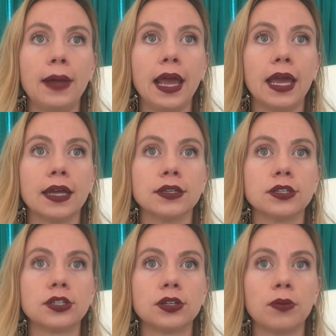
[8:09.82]

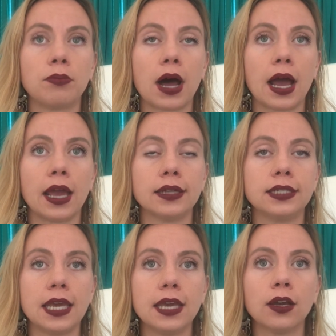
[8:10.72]
And by
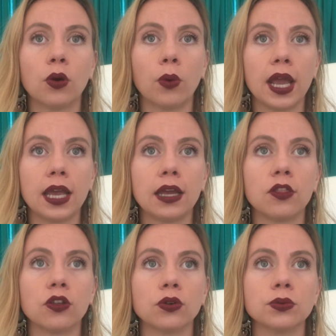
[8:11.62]
taking away
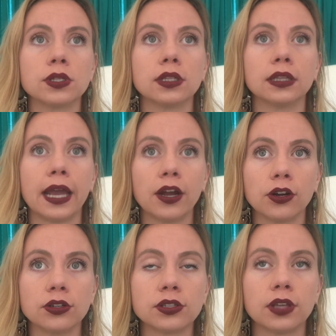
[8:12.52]
those
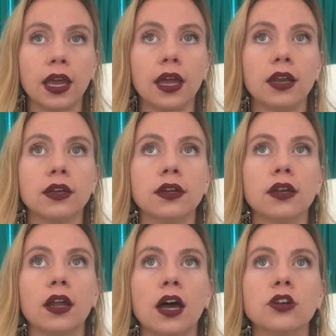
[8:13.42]
layers and
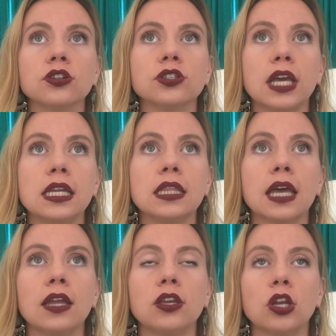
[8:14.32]
understanding
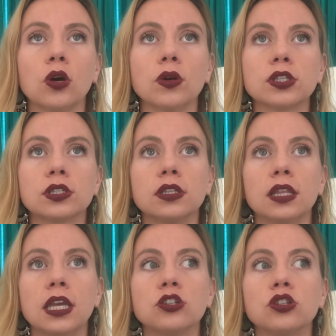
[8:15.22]
that, you know, it's
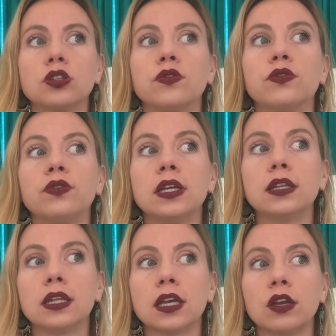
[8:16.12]
just a
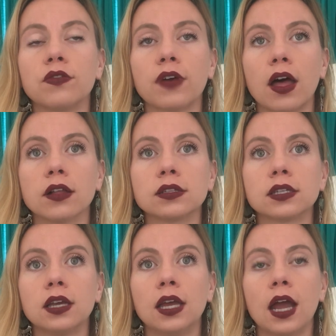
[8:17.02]
feeling that you felt
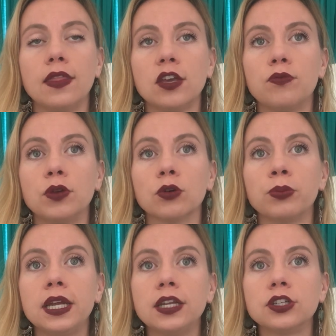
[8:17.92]
and that you've been
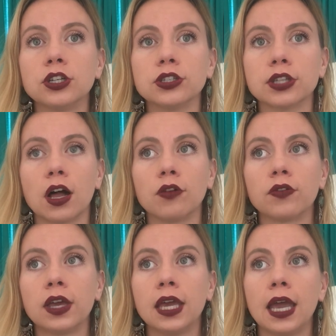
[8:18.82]
repeating to yourself.